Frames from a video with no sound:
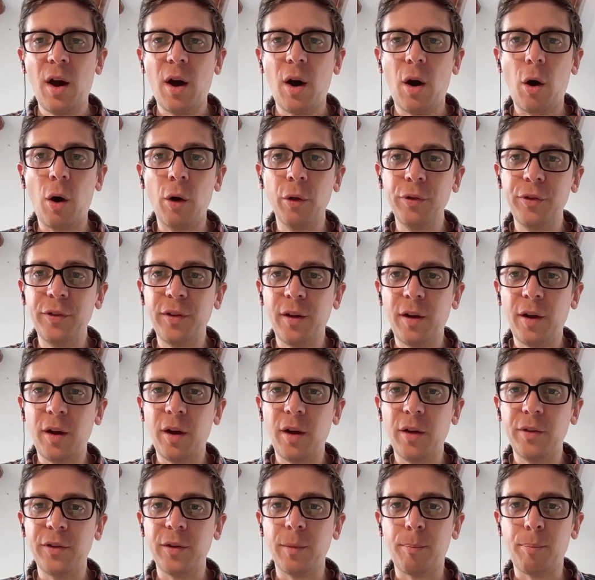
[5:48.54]

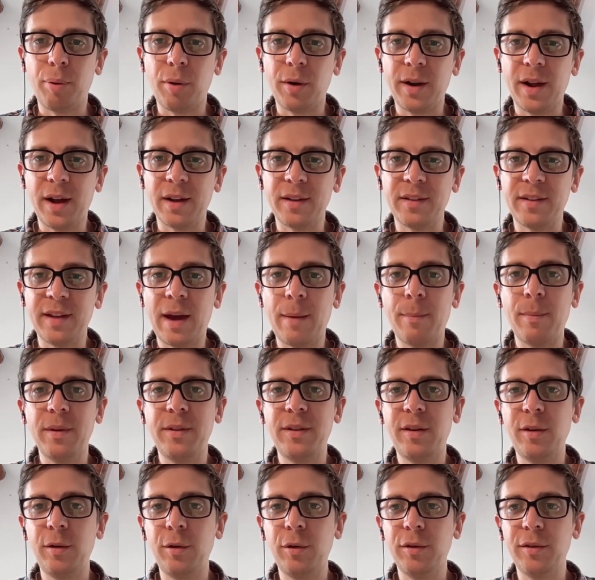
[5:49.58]
onto products and
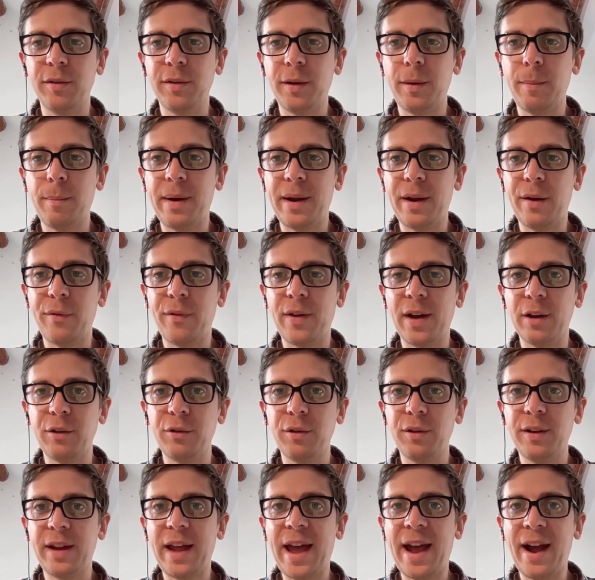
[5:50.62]
materials that are
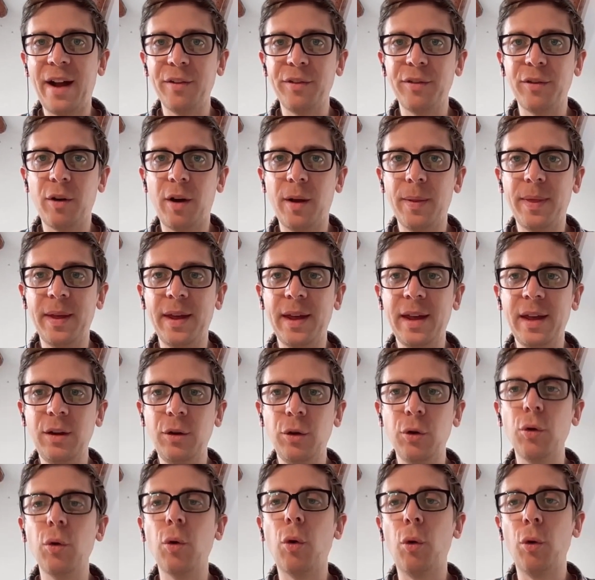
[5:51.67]
manufactured outside the
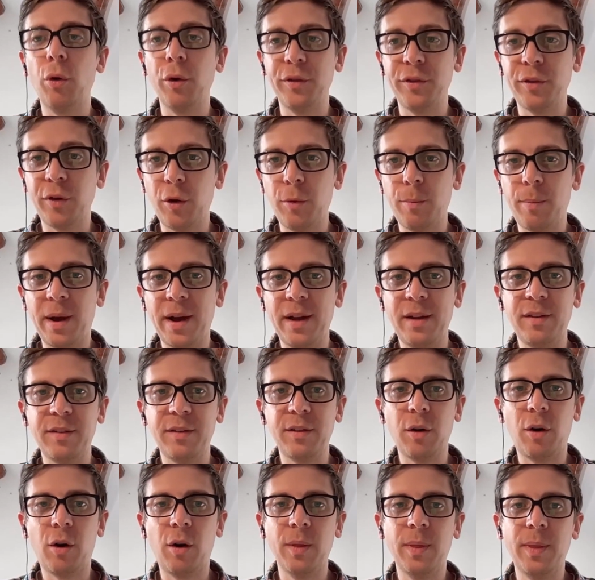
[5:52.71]
EU, also
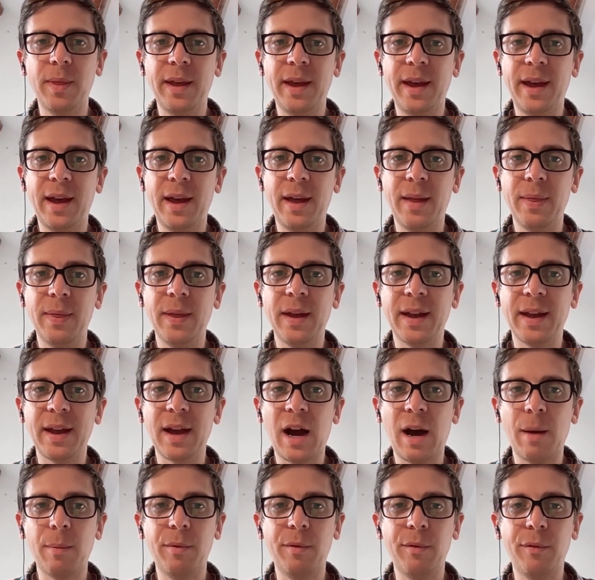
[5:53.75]
based on their
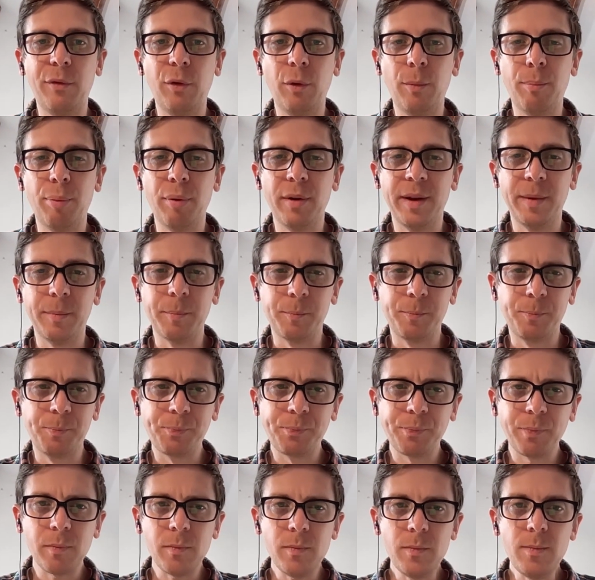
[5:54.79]
carbon footprint,
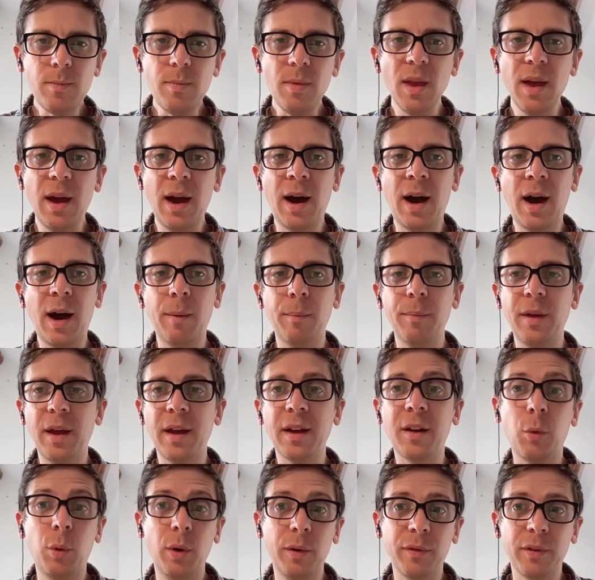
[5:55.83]

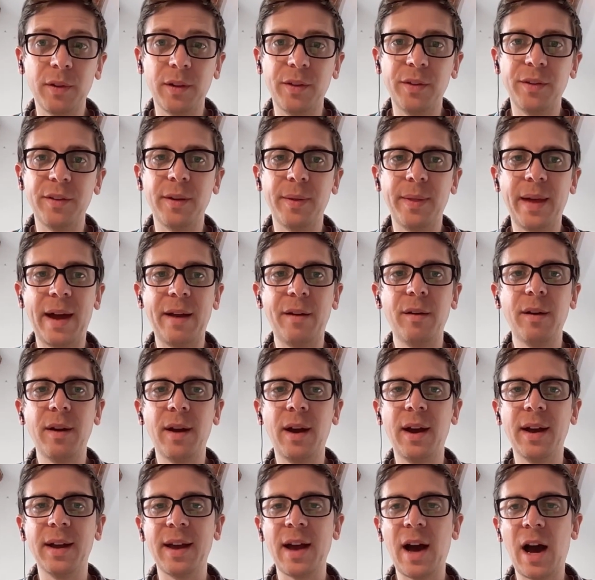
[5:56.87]
equivalent to that
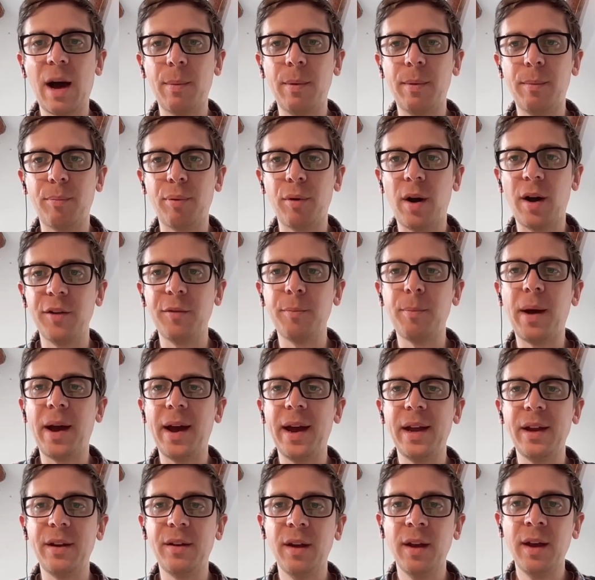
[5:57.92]
carbon price
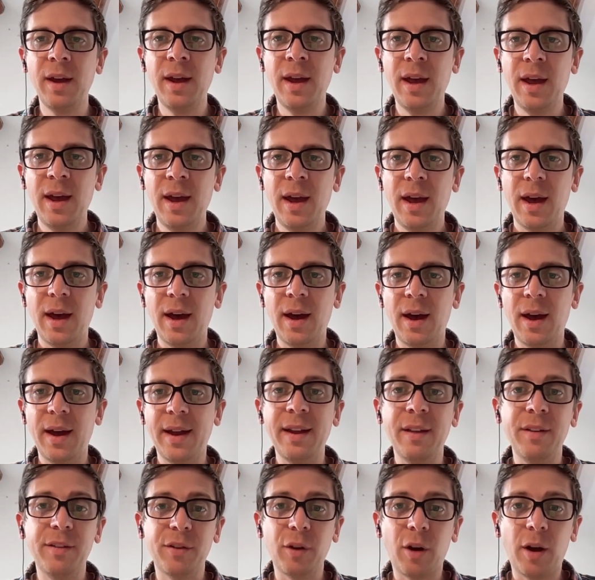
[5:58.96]
paid
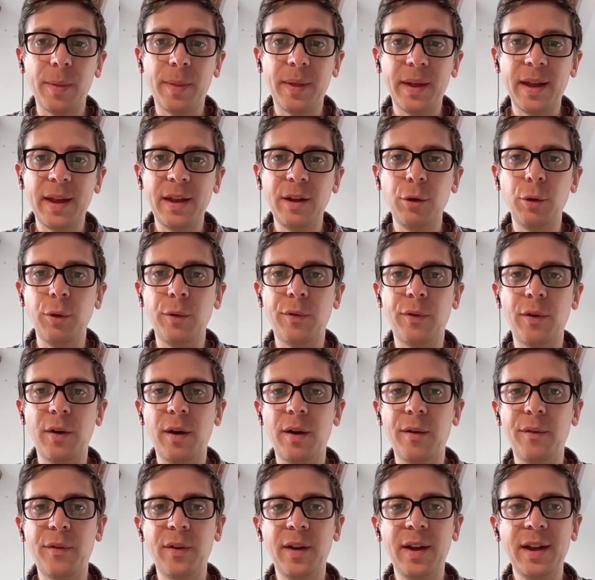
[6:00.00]
inside the EU
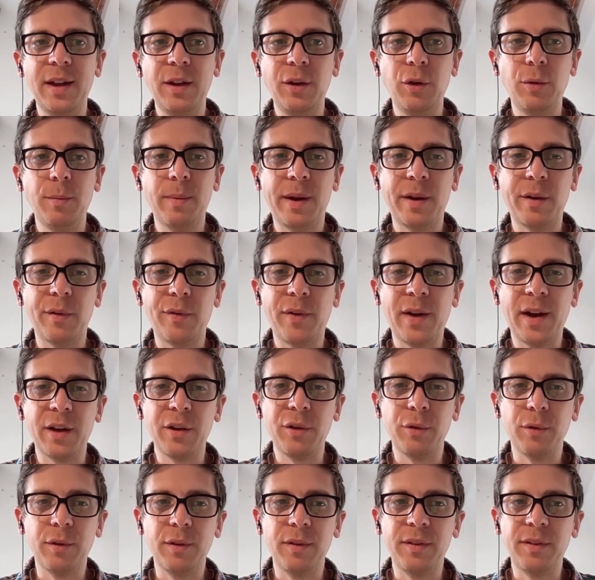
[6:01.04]
for EU
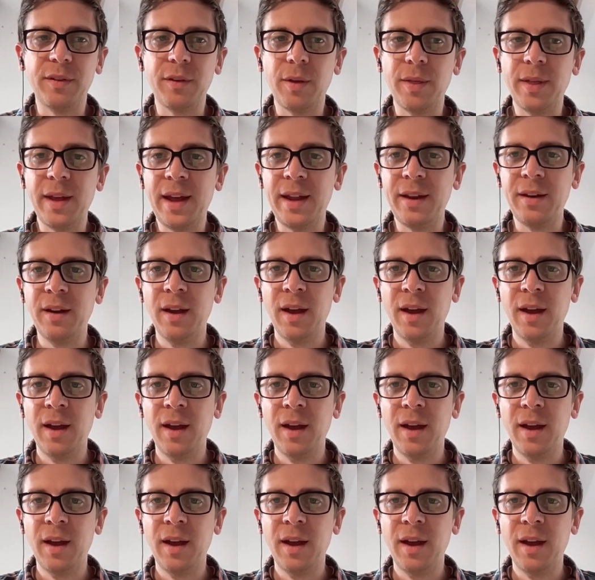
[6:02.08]
manufacturers. So then